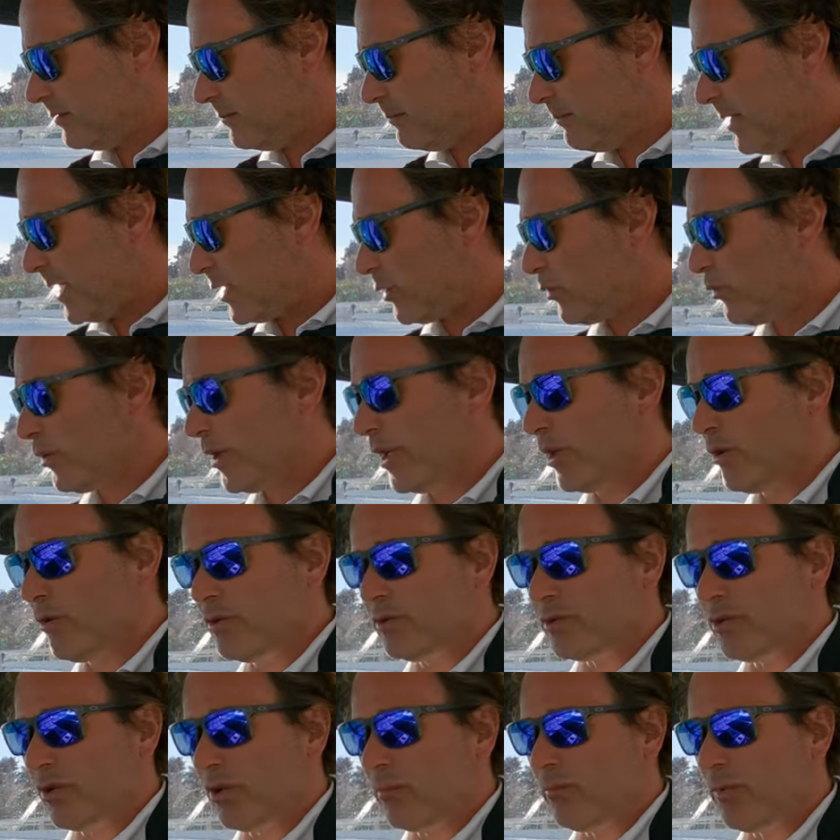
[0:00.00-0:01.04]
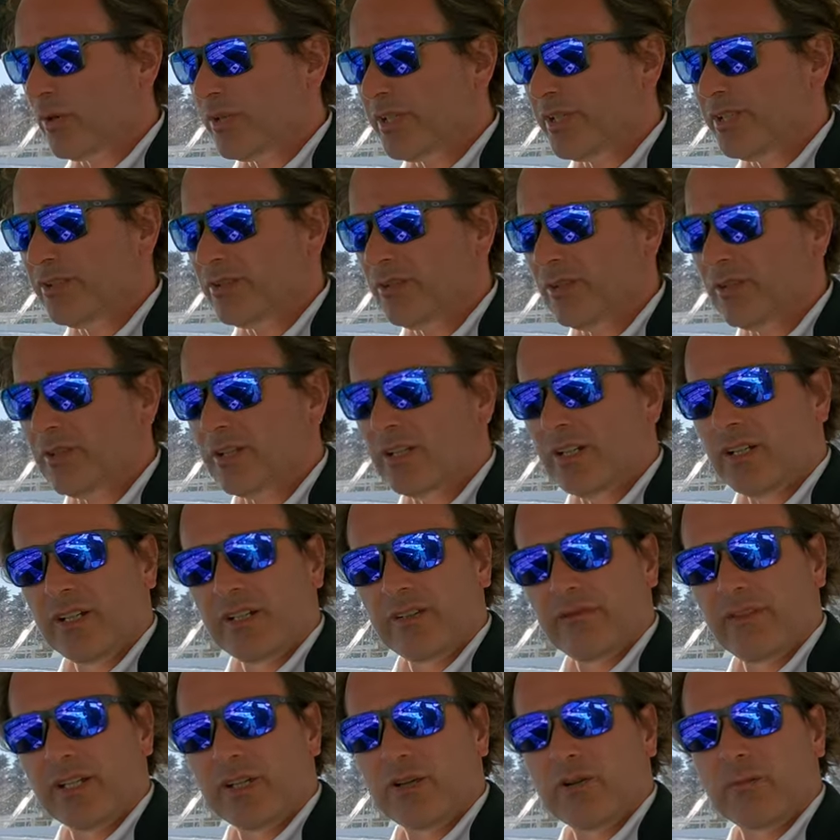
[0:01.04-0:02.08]
Mercury control monitor,
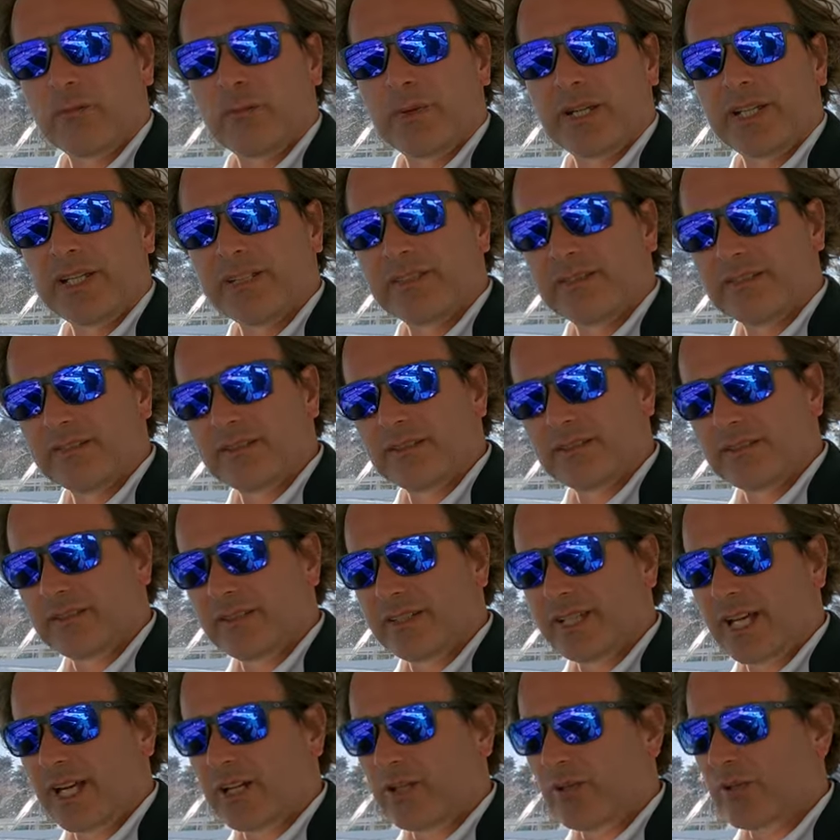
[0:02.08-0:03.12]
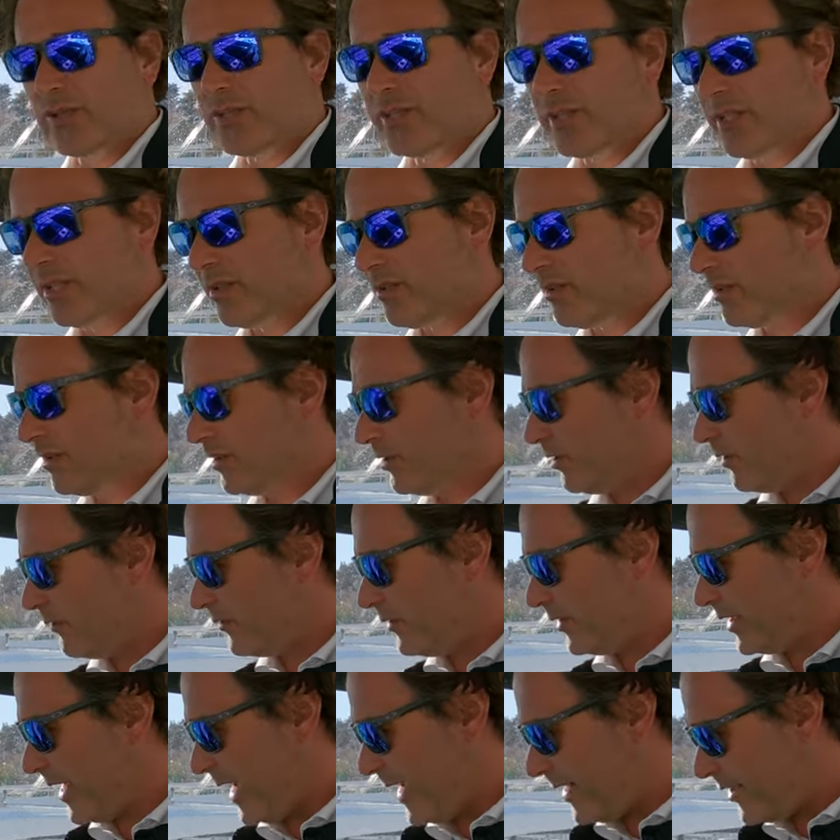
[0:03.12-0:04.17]
we complete uh, diagnostic uh, of
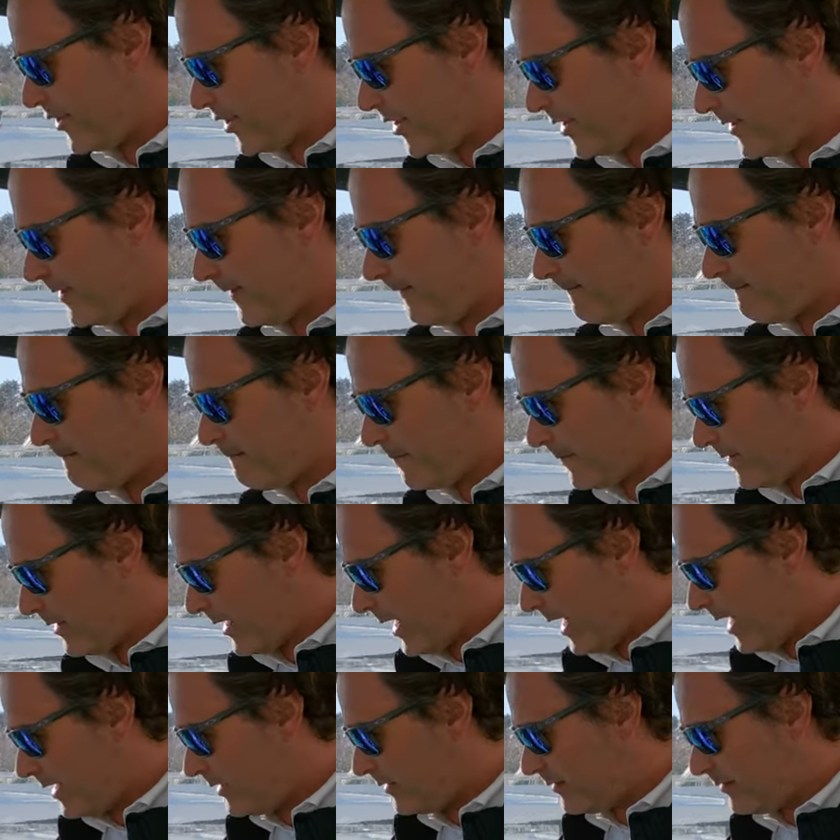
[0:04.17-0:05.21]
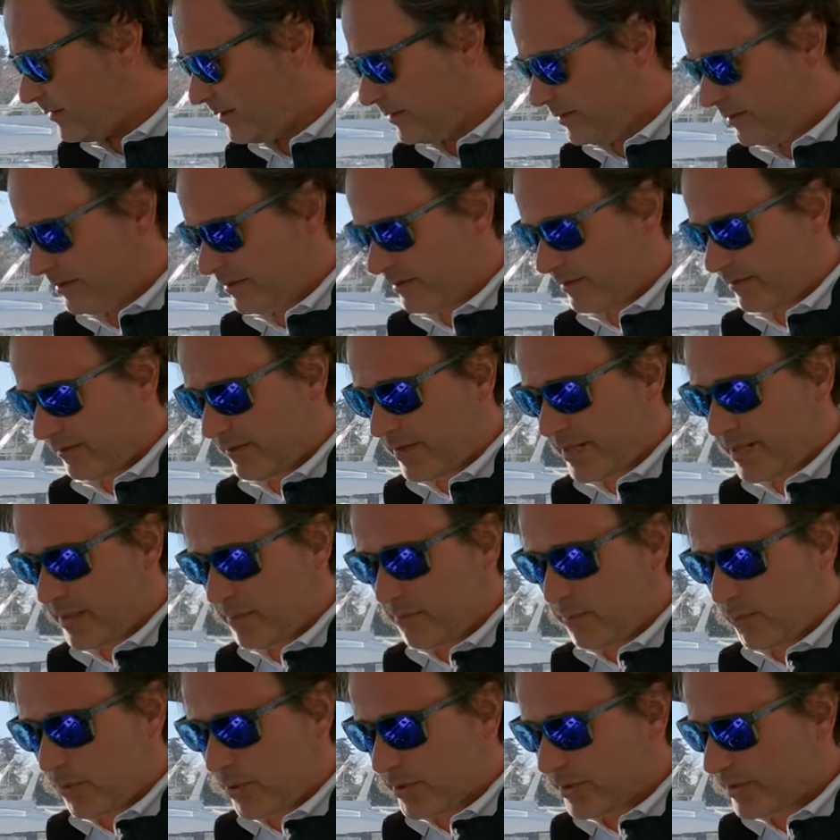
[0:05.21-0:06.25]
the engine, and very
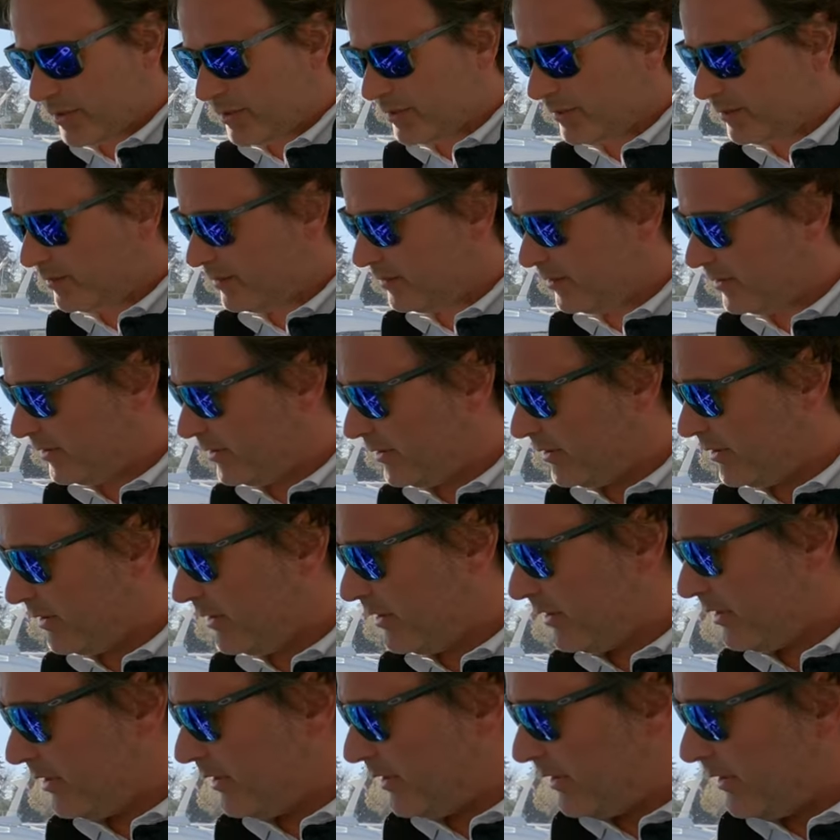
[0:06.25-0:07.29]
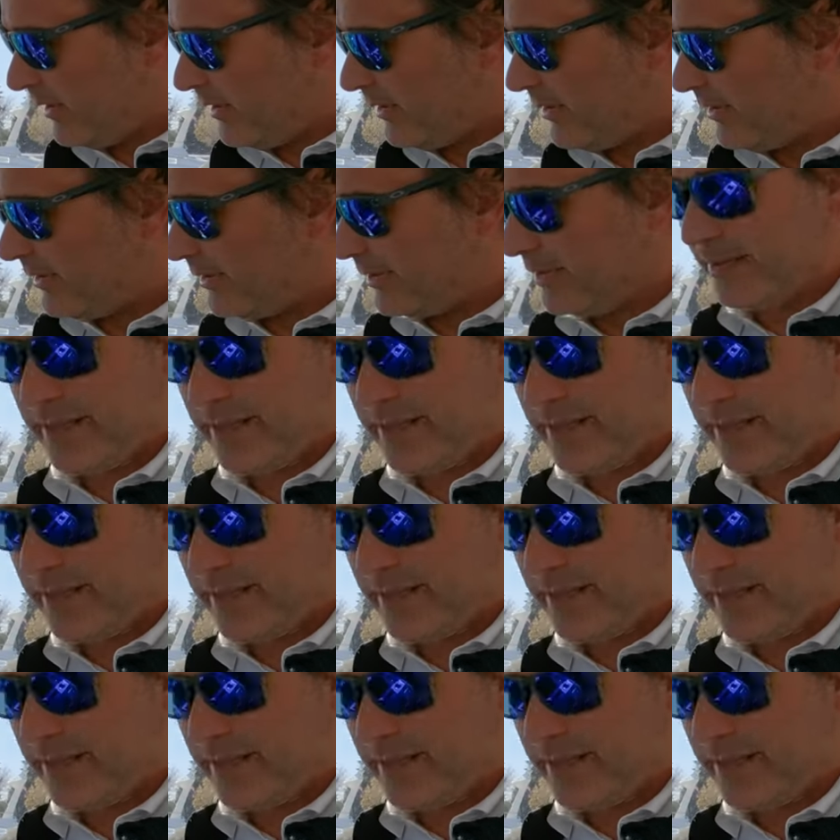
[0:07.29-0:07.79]
important, uh,